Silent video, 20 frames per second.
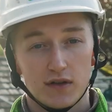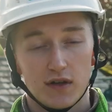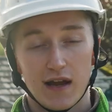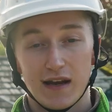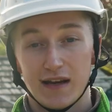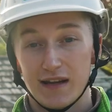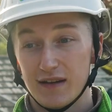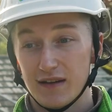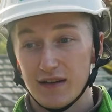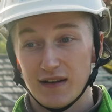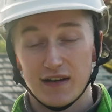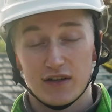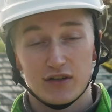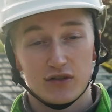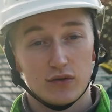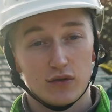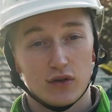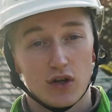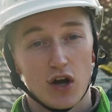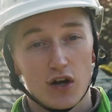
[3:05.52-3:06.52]
any
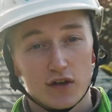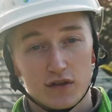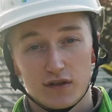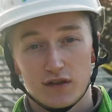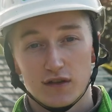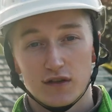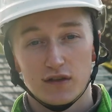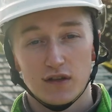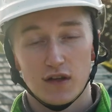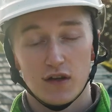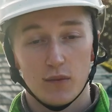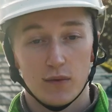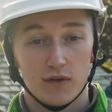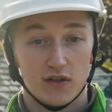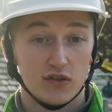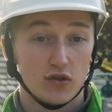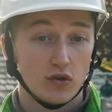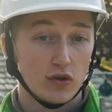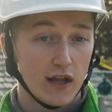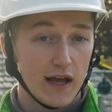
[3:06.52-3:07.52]
additional costs,
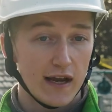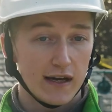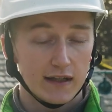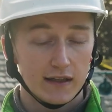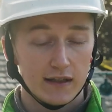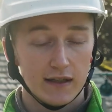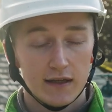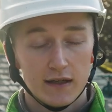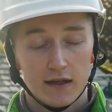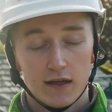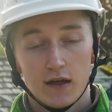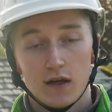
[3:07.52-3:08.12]
which is unlikely.